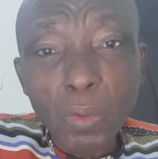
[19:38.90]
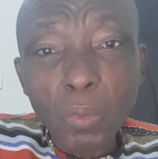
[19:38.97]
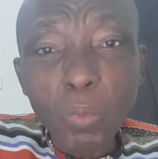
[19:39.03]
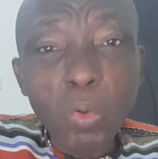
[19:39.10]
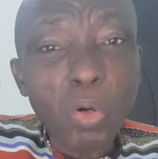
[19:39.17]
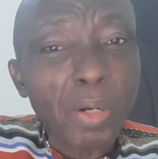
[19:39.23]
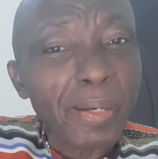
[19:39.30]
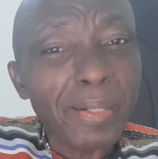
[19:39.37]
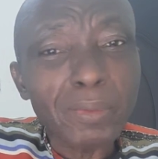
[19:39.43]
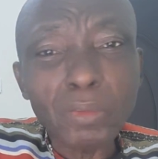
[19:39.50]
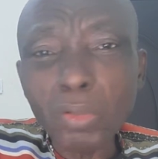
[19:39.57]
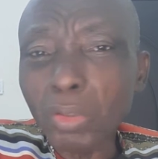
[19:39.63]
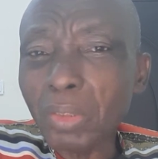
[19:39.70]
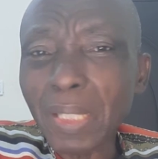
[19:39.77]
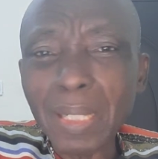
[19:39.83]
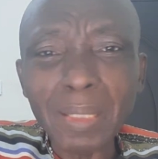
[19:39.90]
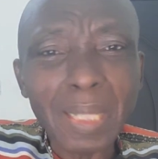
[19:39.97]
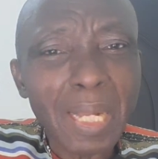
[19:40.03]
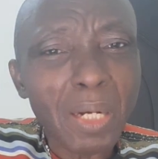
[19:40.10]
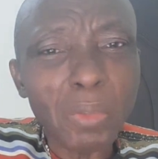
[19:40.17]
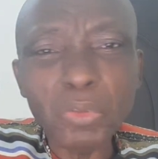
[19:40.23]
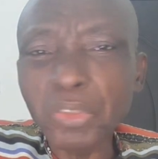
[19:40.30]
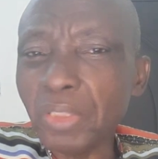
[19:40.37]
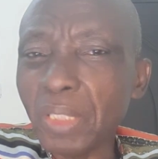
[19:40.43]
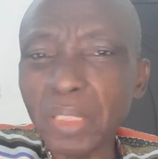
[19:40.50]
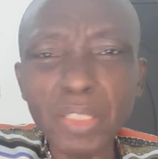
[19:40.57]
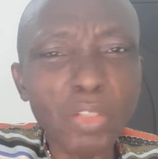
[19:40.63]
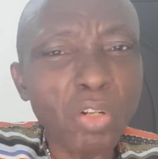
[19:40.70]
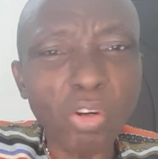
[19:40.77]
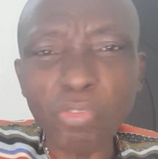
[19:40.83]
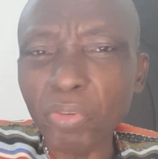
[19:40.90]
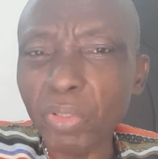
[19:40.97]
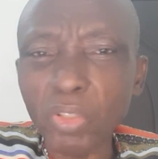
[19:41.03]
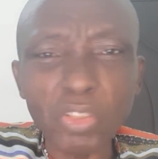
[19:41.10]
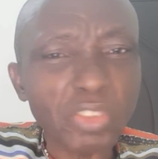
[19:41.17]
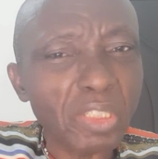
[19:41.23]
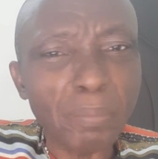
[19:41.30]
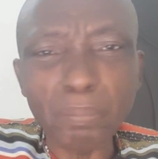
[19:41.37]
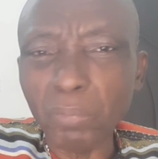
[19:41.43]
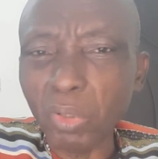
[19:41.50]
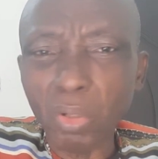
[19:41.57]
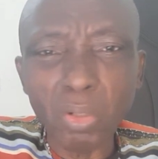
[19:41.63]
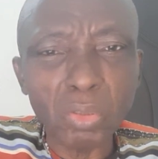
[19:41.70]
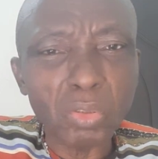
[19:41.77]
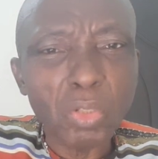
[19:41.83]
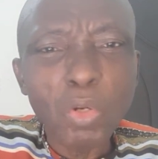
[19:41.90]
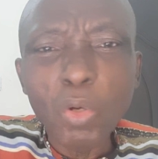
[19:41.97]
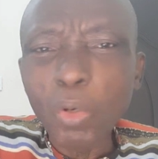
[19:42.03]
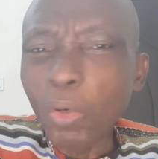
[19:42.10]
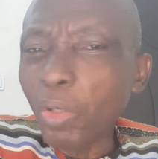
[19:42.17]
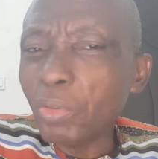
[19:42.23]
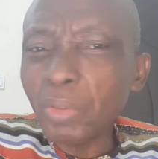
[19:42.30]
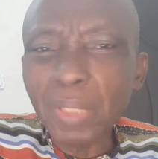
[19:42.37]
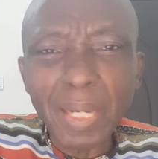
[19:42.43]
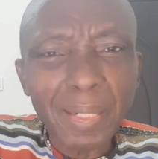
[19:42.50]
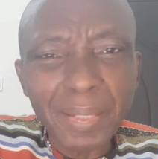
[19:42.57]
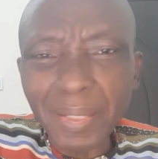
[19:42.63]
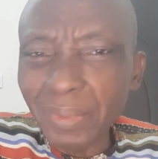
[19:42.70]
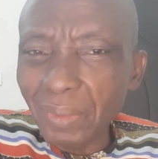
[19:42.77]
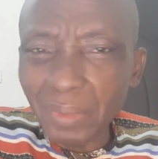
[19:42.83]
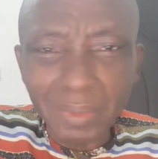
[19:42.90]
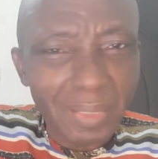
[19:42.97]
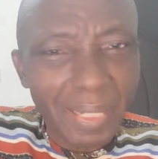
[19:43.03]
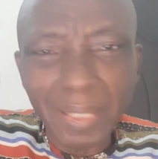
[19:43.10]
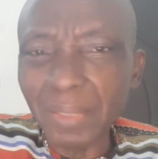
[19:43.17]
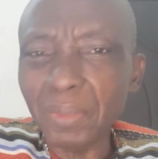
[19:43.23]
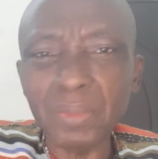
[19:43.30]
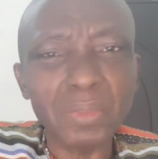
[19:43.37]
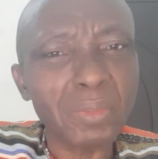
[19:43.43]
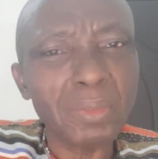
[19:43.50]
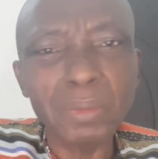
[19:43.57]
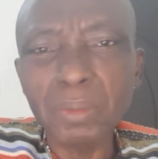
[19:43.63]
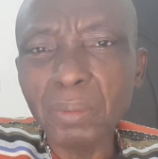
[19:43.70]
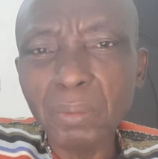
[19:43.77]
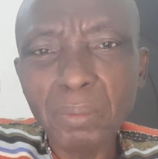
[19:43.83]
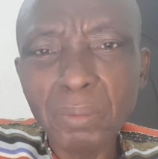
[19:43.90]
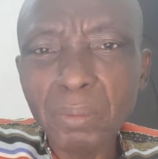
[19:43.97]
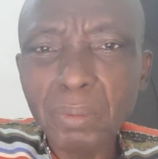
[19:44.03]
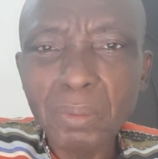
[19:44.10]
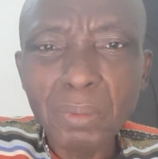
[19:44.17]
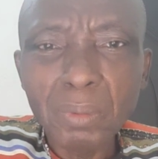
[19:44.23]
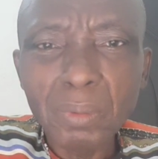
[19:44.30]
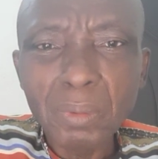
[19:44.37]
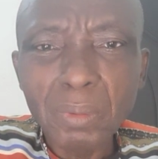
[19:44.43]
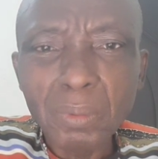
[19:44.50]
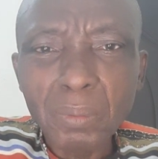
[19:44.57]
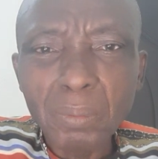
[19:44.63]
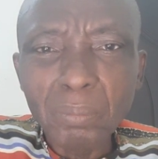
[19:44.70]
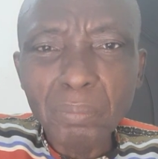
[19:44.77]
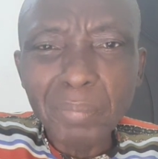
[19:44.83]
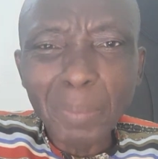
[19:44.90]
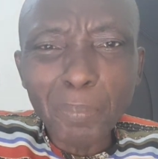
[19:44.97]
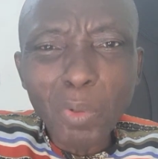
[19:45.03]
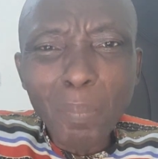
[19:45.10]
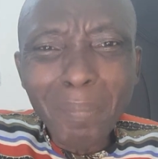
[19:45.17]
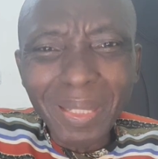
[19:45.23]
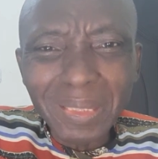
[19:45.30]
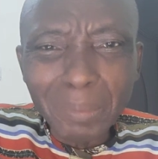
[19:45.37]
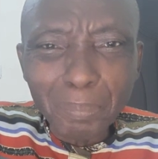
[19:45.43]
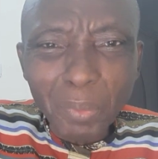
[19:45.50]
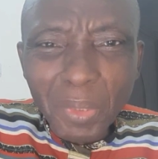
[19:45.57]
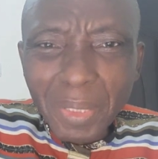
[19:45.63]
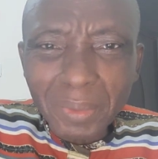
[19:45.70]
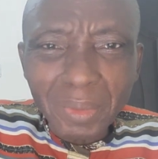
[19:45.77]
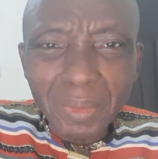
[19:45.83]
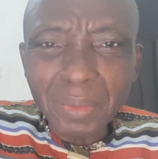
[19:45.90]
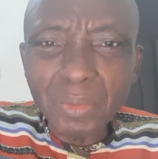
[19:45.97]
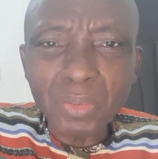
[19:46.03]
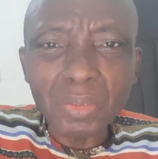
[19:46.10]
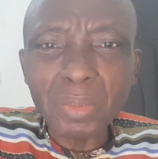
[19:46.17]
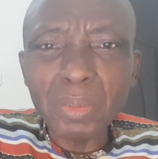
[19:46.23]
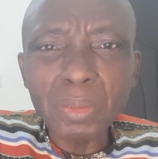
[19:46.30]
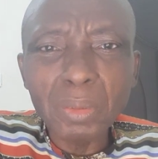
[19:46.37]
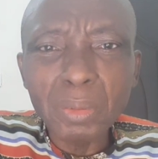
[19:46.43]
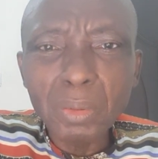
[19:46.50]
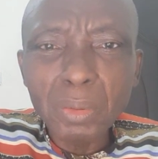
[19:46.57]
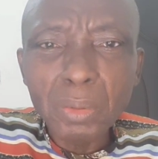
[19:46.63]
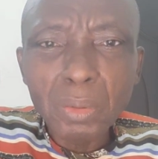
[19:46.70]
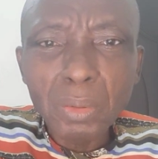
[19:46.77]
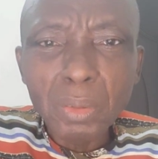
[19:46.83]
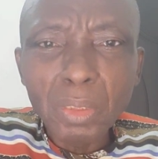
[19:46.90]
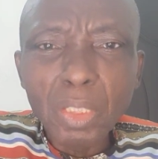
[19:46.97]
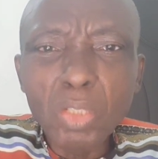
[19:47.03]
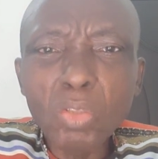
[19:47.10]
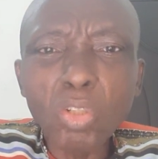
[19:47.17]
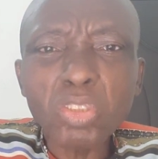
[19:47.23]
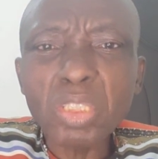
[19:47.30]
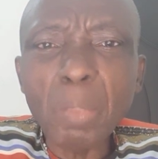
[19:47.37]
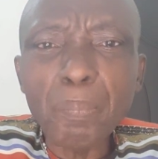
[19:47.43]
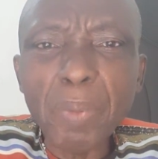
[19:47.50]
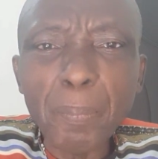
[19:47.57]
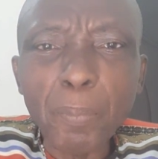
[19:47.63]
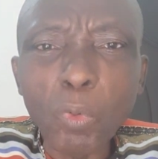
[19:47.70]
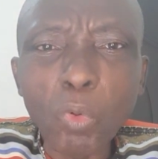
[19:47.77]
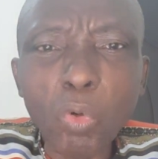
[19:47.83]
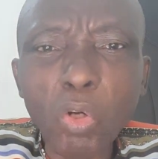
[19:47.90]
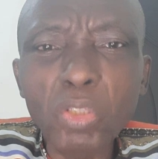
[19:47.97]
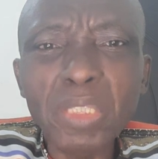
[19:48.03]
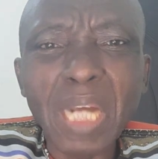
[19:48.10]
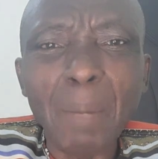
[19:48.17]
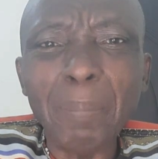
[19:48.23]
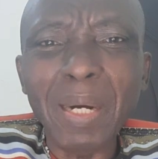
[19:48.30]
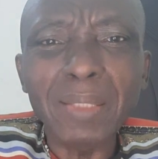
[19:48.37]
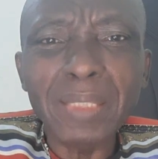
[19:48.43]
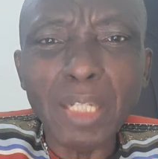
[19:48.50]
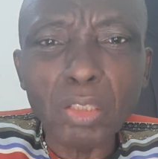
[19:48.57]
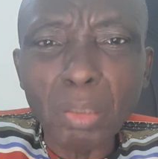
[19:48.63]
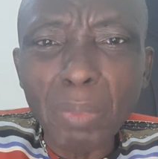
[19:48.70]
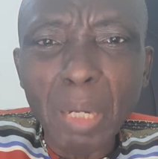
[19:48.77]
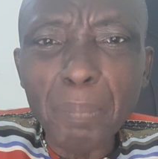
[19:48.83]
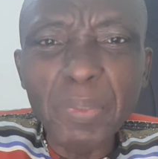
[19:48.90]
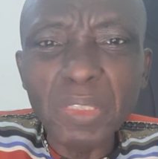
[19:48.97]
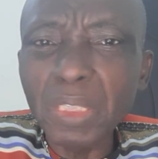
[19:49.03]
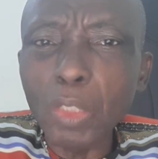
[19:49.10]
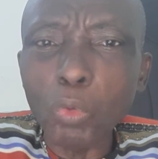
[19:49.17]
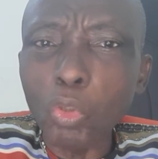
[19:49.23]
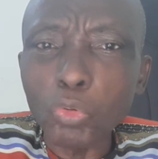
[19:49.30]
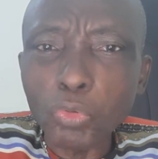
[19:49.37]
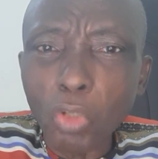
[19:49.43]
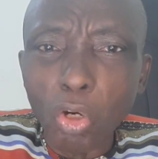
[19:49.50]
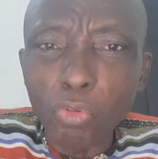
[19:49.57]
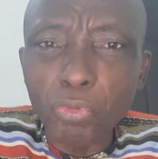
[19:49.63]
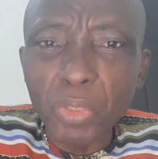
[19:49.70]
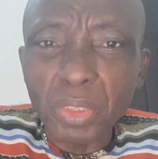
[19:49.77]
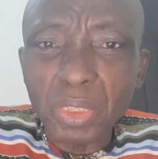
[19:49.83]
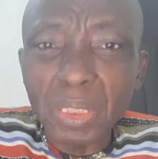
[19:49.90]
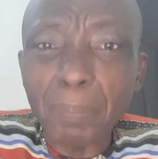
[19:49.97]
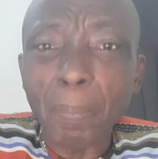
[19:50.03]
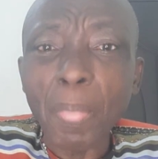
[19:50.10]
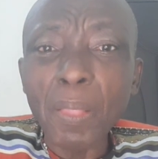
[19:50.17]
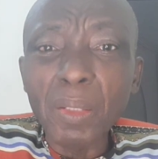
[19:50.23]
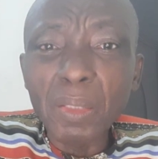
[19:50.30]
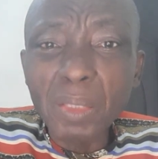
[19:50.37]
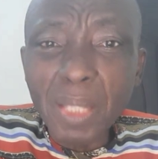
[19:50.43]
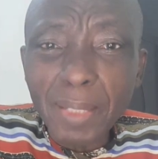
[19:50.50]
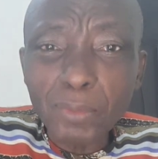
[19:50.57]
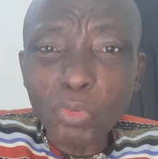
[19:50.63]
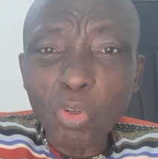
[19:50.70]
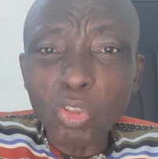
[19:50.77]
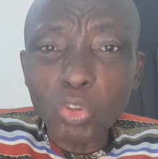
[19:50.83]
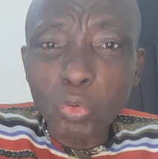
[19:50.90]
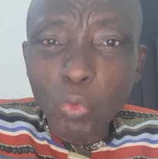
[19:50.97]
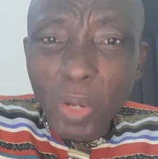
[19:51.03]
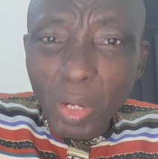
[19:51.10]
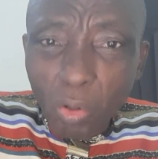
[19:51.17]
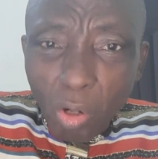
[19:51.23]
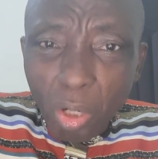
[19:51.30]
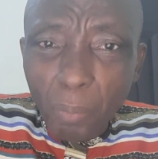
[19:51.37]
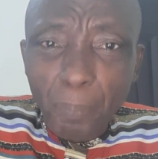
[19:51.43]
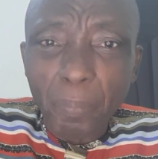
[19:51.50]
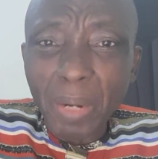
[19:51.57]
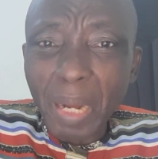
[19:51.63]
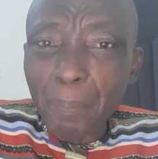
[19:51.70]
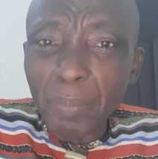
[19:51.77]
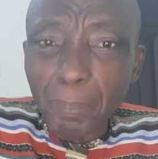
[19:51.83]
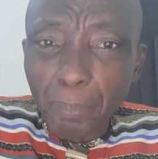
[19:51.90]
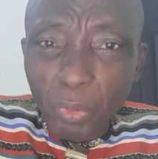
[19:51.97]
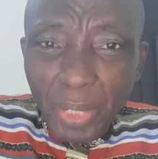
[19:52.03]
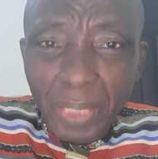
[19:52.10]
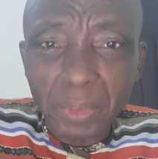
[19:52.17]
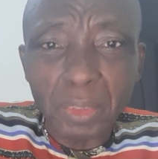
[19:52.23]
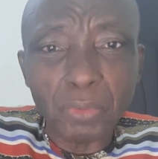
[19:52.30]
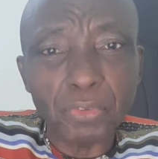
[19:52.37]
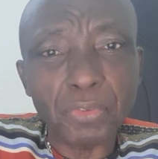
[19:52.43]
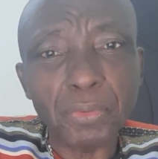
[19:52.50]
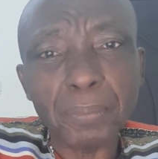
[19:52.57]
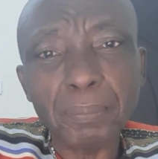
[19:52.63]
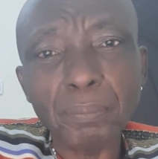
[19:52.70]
We cannot allow shedding of innocent blood under any guise. People manipulate things. Innocent people going about their normal business will fall victim. Let us wake up and be proactive.